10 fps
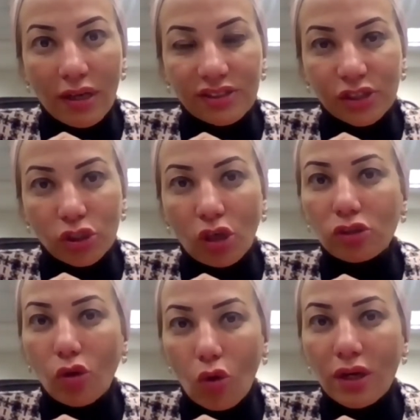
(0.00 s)
Is not
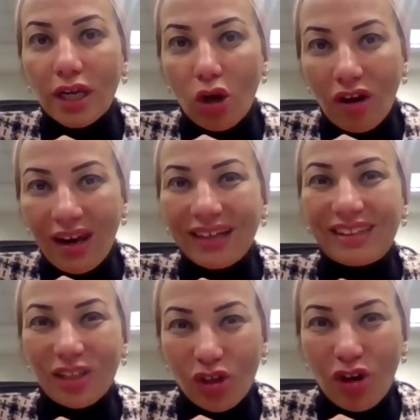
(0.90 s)
only
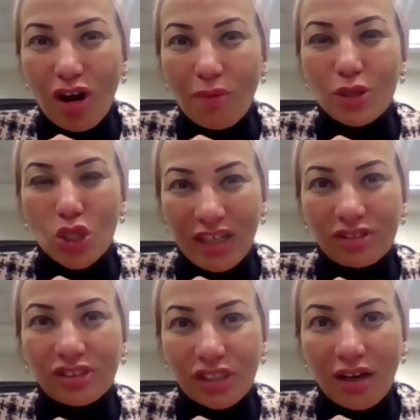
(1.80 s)
collecting the garbage and
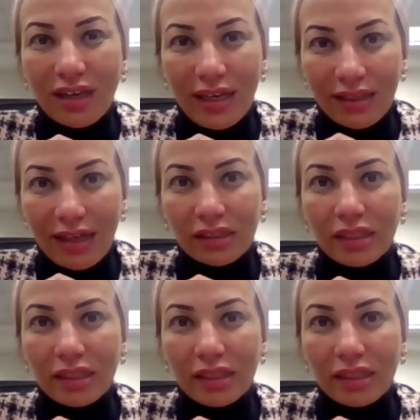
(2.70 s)
recycling that,